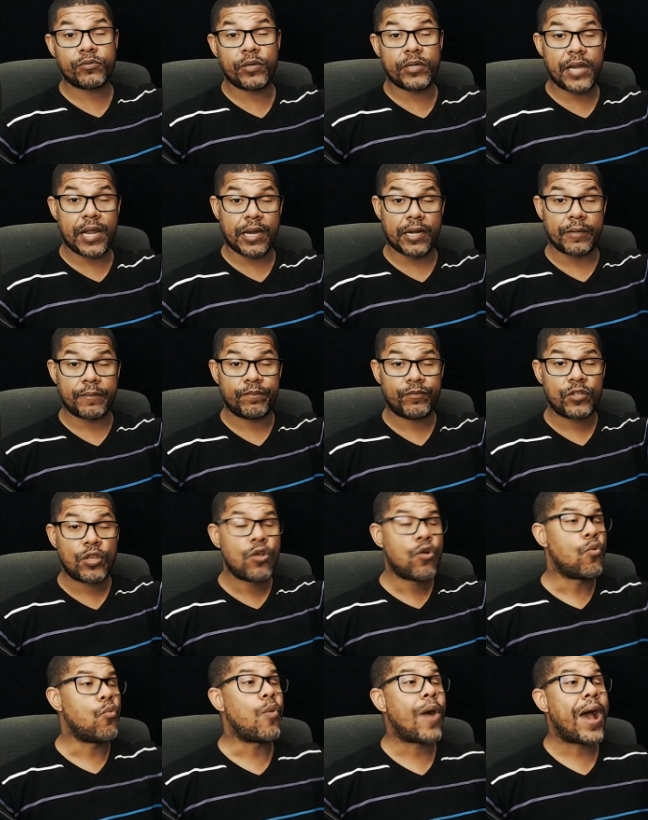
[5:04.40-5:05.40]
there.
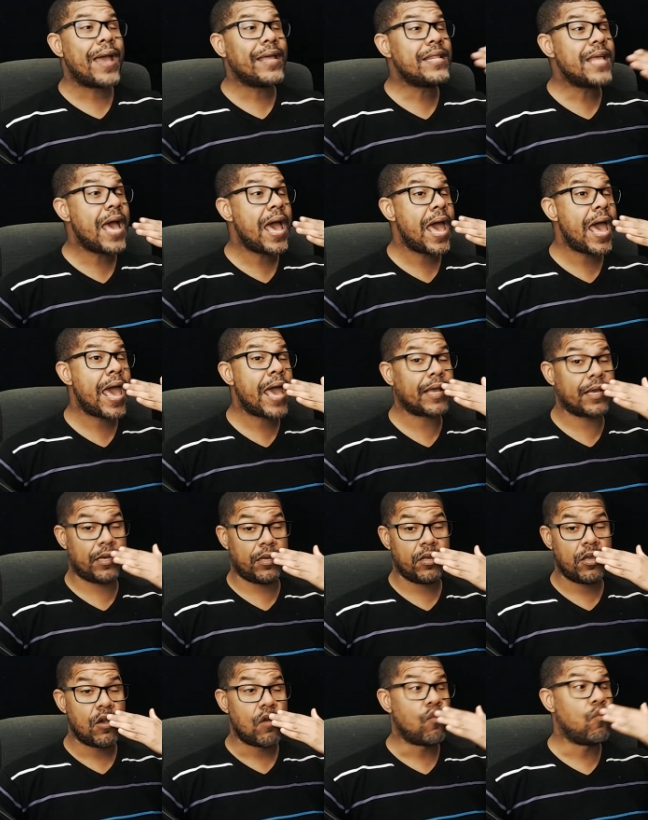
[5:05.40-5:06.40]
Why the heck
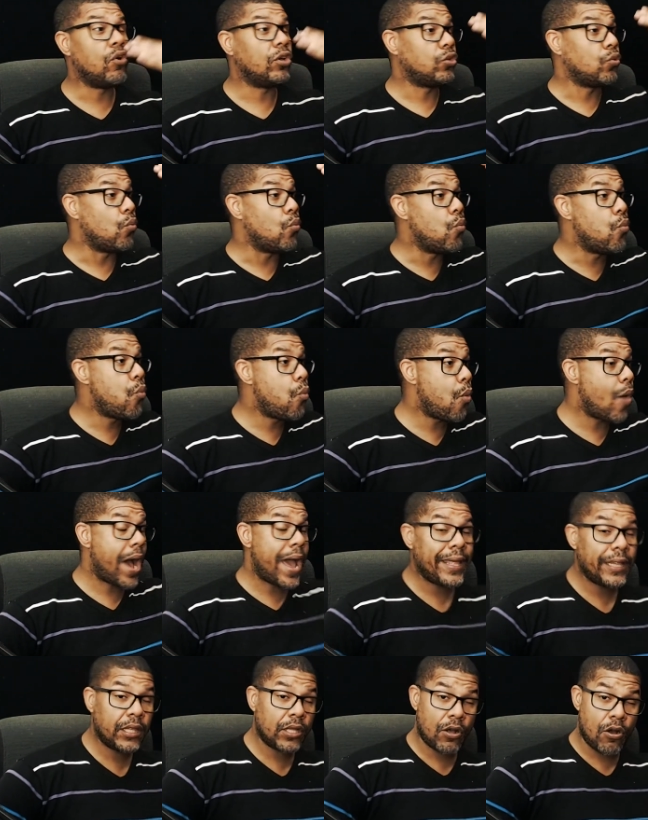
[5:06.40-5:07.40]
would
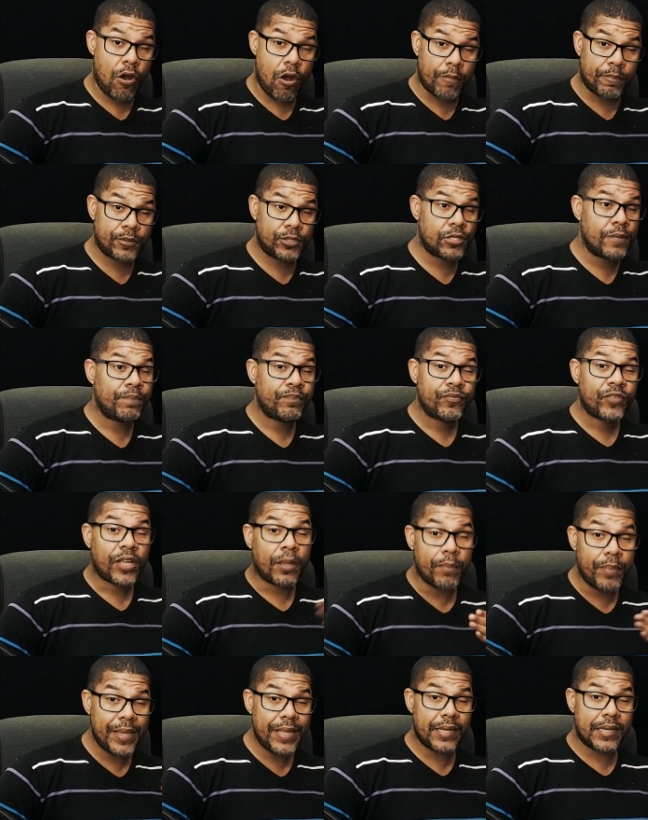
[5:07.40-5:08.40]
white cops
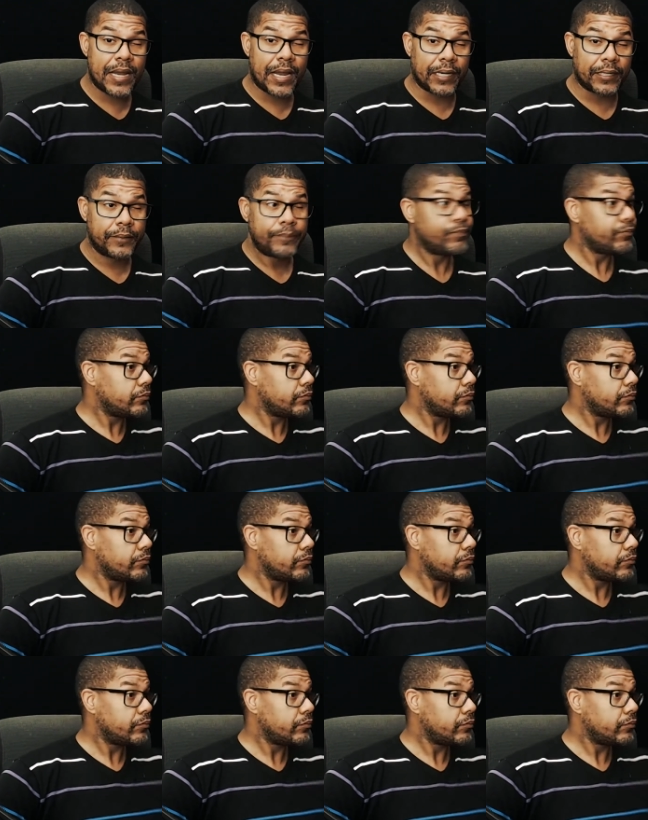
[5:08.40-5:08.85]
be there